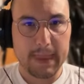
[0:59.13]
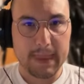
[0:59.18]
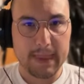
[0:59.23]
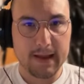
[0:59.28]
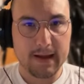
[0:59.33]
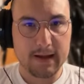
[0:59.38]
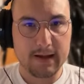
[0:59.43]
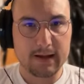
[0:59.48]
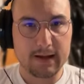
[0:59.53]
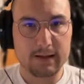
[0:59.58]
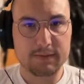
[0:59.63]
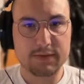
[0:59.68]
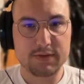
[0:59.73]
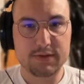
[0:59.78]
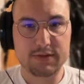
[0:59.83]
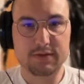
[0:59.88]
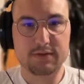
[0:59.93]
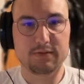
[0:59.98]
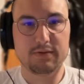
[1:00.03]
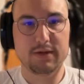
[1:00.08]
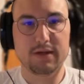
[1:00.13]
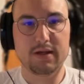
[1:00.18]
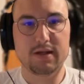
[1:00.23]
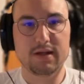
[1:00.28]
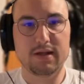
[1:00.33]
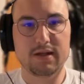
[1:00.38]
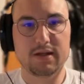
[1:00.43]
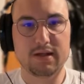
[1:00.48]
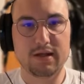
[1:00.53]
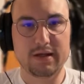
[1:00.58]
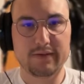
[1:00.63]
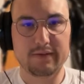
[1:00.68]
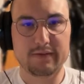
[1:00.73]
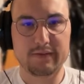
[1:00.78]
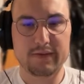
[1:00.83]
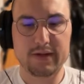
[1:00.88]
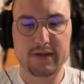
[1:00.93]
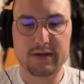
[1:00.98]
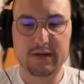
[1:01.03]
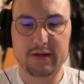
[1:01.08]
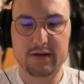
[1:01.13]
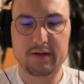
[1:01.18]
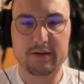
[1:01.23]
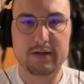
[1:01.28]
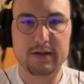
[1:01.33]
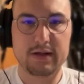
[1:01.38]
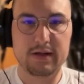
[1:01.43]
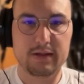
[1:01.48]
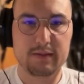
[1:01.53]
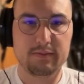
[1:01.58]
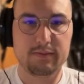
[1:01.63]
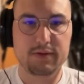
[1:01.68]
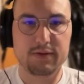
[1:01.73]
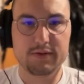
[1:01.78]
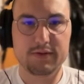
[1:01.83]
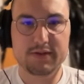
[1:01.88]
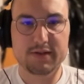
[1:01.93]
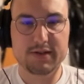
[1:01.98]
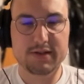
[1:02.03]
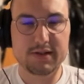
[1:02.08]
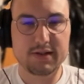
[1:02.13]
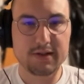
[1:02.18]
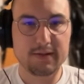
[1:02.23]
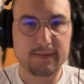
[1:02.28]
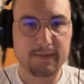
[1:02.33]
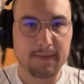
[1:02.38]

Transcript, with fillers: um, just so we can kind of have it right there and process it.